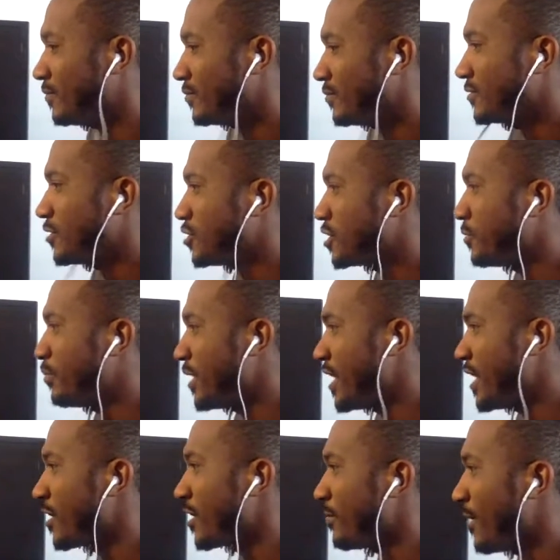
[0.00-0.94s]
You should be
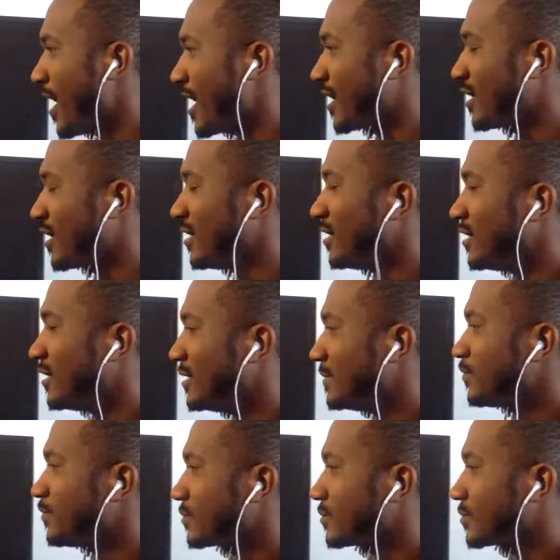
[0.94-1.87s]
here, Mike.
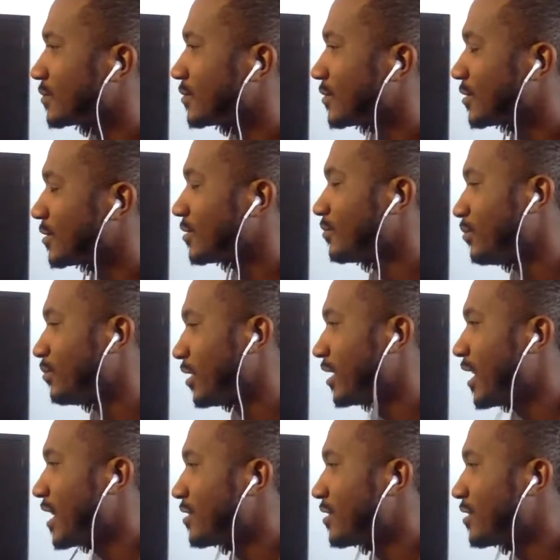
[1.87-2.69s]
But I don't